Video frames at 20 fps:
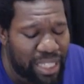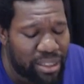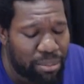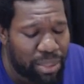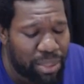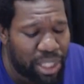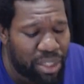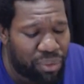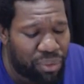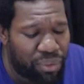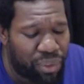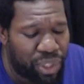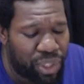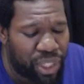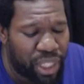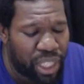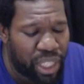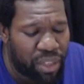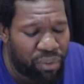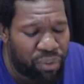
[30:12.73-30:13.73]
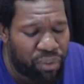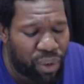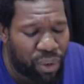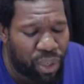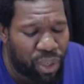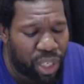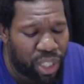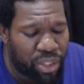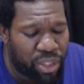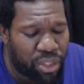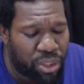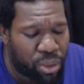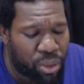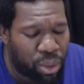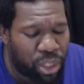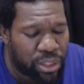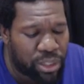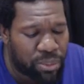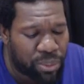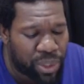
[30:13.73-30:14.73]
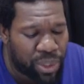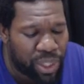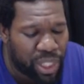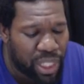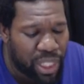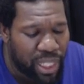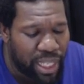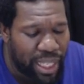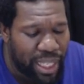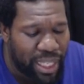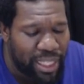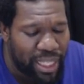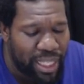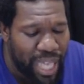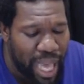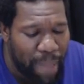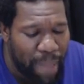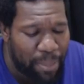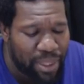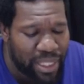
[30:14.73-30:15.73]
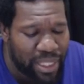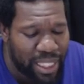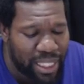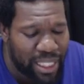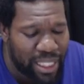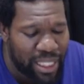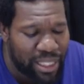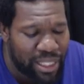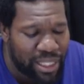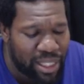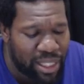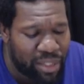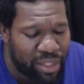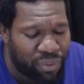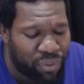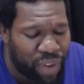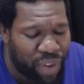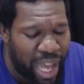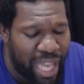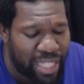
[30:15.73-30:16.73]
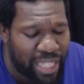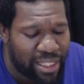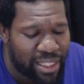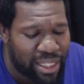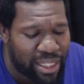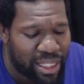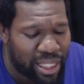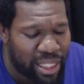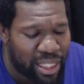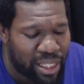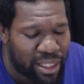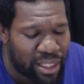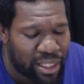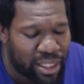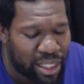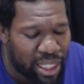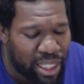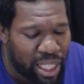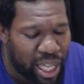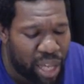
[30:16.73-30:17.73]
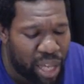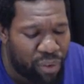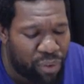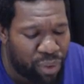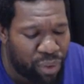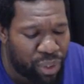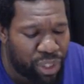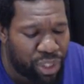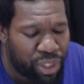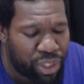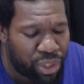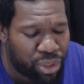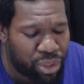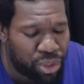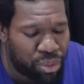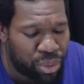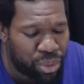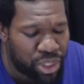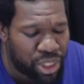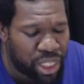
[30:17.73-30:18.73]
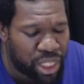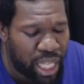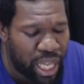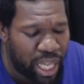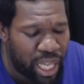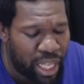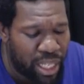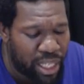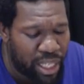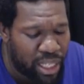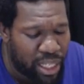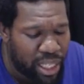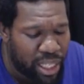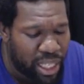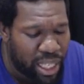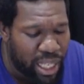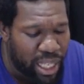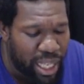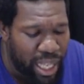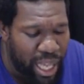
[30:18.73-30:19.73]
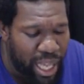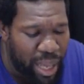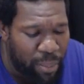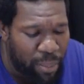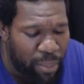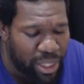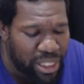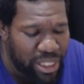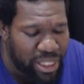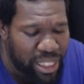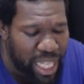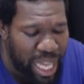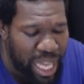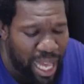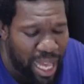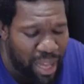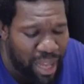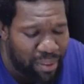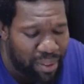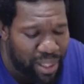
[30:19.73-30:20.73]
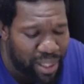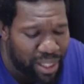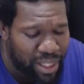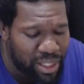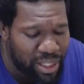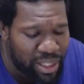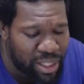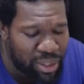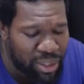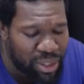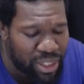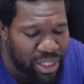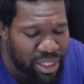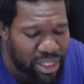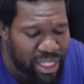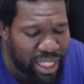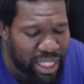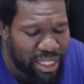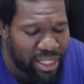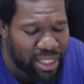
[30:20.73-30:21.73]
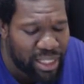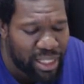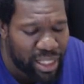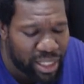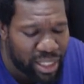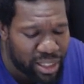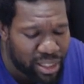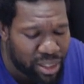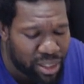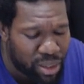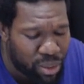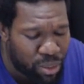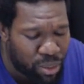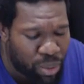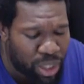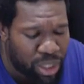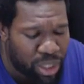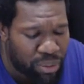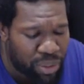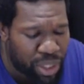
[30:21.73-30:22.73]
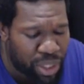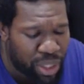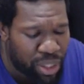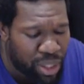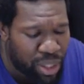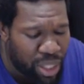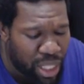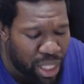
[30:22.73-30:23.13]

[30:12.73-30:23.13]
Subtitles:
men afoot and 400 horsemen. And it happened that in their fighting together, a few of the Jews were slain. At which time, Dositheus, one of the